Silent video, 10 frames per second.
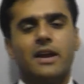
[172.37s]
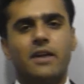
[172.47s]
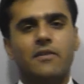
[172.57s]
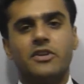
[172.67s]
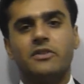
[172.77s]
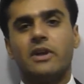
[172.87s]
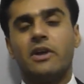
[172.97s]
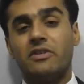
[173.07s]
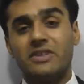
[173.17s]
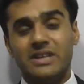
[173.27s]
which is
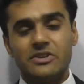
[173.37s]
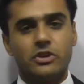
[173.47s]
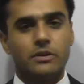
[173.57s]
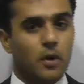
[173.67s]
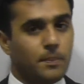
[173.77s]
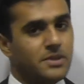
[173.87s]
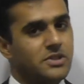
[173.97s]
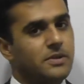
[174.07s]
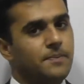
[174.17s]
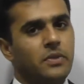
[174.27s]
a residential
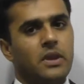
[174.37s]
property.